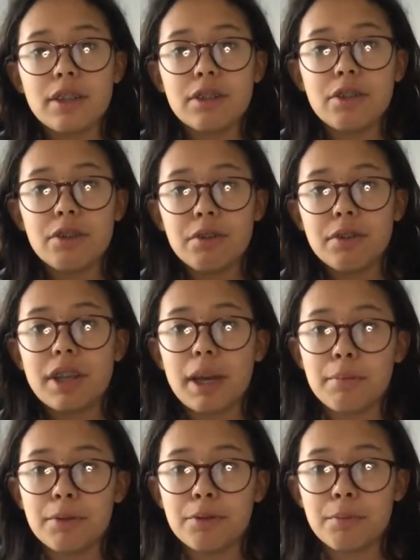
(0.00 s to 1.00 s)
2
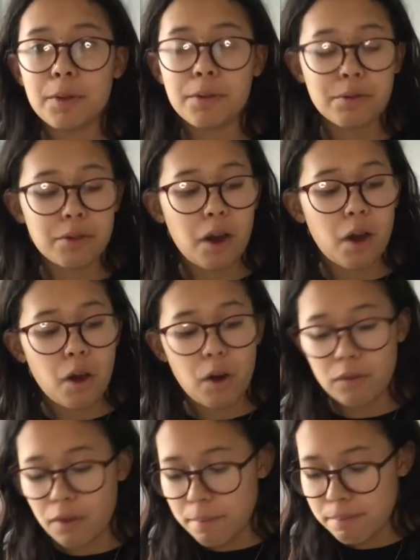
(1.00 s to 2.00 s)
tablespoons
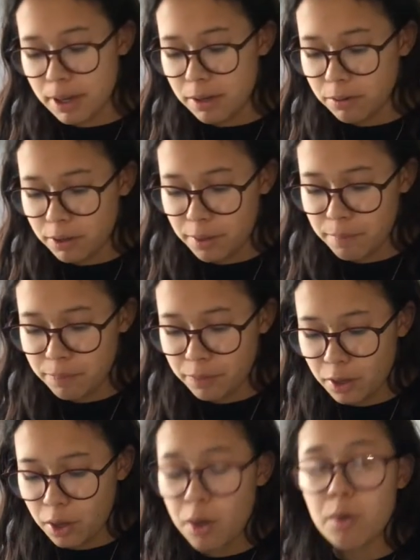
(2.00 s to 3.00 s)
of milk,
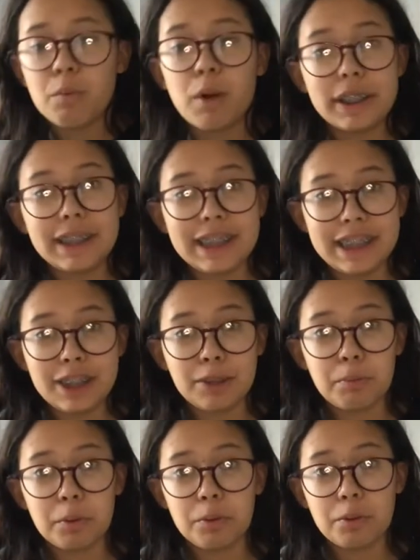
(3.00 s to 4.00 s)
1
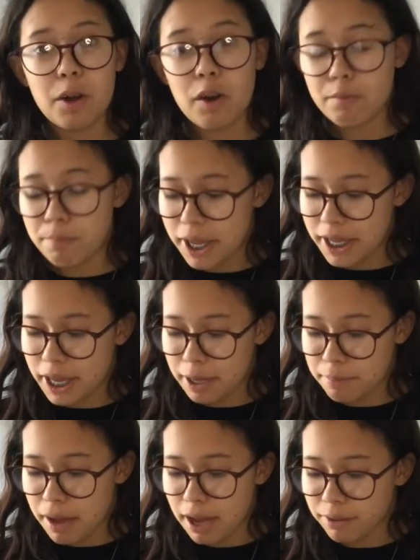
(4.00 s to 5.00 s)
teaspoon of baking
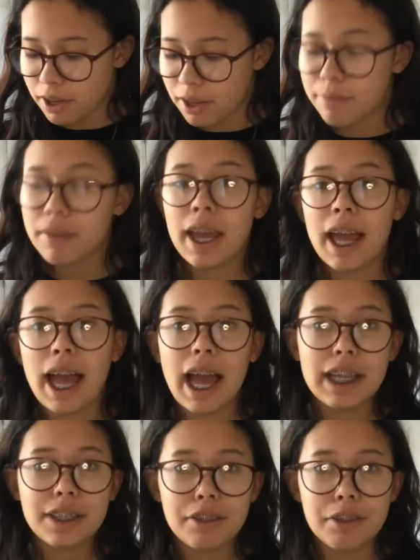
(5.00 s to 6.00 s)
powder,
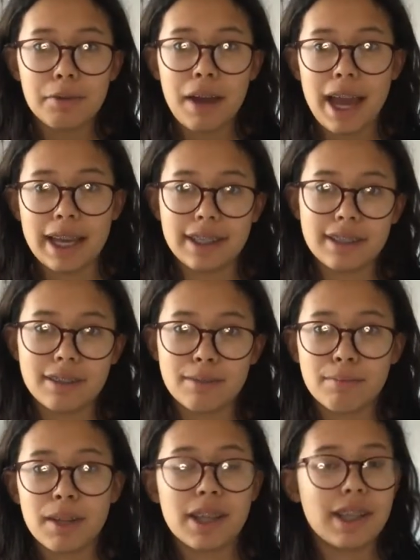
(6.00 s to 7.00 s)
and 2 eggs.
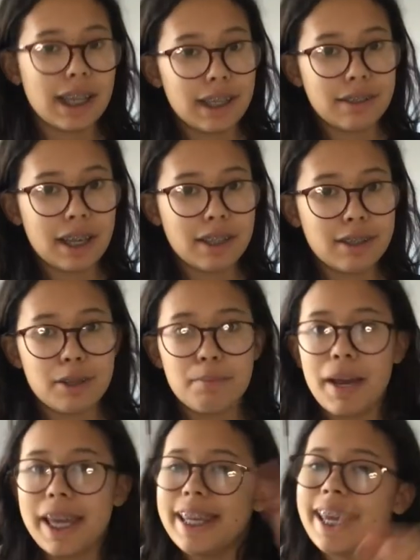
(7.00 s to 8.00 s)
Let's get into the
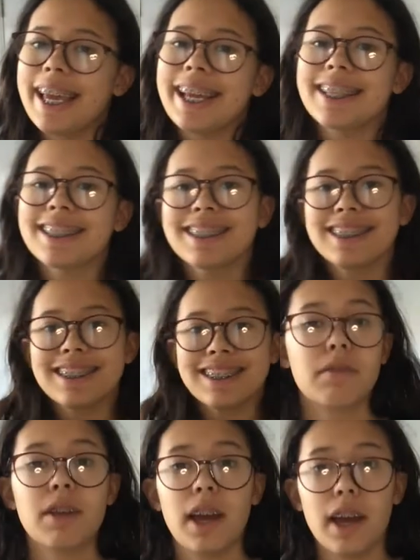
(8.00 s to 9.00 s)
baking.
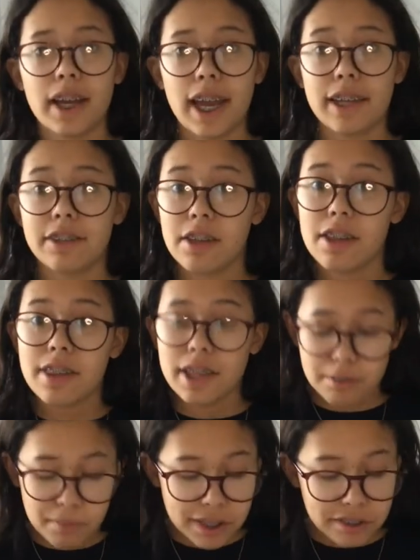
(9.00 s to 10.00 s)
Okay, so
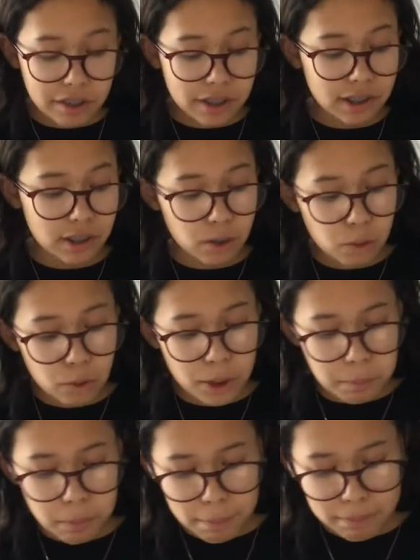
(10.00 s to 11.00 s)
this mixture is an
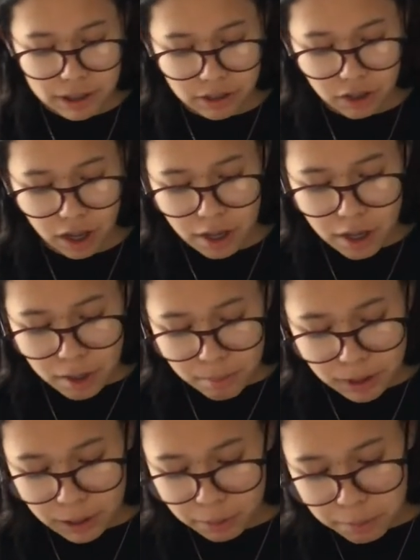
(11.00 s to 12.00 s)
all-in-one mixture,
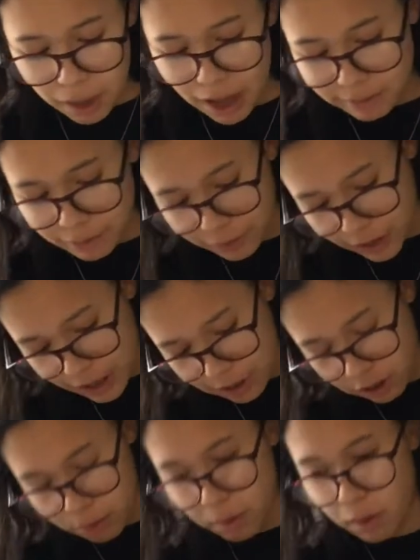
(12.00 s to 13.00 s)
meaning we put everything
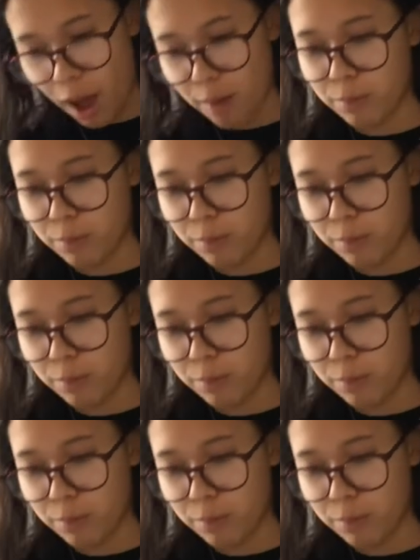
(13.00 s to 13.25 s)
into the bowl and